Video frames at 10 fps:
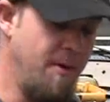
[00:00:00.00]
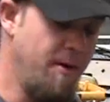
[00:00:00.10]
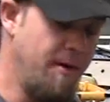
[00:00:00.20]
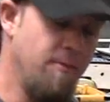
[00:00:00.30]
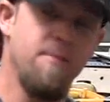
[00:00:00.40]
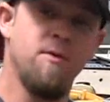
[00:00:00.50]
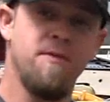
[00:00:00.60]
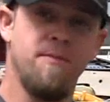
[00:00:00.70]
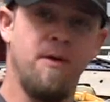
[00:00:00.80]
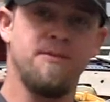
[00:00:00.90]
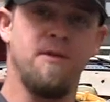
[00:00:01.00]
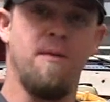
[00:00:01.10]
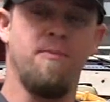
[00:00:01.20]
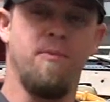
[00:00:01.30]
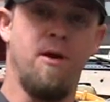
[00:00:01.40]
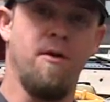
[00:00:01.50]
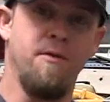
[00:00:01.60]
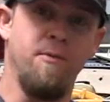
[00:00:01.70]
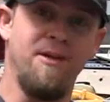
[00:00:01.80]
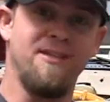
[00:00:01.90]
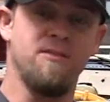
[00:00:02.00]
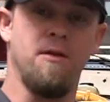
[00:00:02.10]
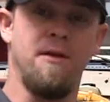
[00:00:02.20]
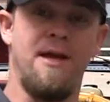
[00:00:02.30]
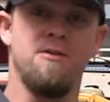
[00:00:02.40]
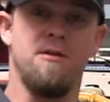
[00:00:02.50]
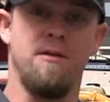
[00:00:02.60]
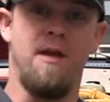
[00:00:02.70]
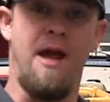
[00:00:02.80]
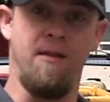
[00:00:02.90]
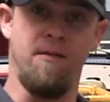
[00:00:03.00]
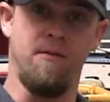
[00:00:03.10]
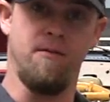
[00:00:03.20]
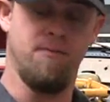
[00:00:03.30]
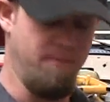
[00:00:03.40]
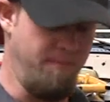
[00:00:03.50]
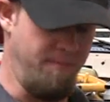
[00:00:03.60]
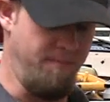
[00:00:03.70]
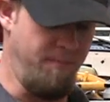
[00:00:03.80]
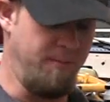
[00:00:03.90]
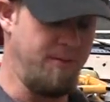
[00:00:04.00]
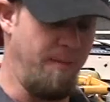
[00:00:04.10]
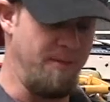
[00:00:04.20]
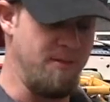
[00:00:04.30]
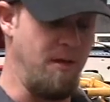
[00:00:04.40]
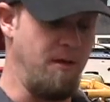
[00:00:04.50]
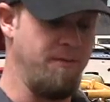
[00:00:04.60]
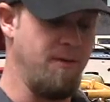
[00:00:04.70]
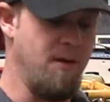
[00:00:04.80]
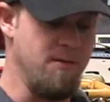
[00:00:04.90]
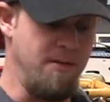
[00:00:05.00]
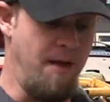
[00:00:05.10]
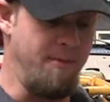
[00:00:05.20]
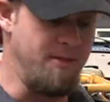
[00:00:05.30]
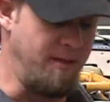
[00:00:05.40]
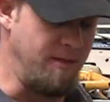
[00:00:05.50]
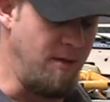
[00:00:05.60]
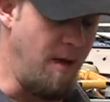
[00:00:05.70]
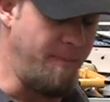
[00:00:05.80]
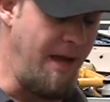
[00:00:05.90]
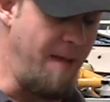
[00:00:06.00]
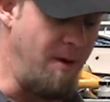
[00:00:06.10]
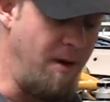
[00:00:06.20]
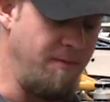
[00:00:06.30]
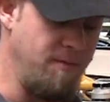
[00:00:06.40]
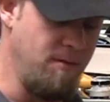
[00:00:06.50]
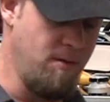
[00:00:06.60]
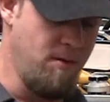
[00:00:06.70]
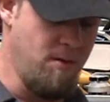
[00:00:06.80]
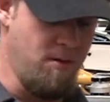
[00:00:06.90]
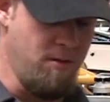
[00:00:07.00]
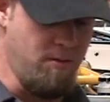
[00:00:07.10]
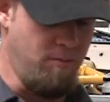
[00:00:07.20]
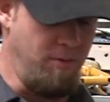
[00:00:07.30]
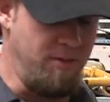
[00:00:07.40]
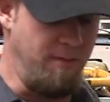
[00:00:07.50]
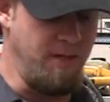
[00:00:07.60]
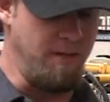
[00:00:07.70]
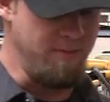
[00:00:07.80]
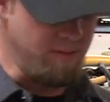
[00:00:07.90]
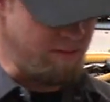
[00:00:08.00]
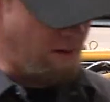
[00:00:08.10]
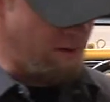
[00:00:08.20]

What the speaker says: we already removed the bump stop, we already released all the nitrogen out of the bump stop itself. So now I'm going to take the top cap off, which sometimes this is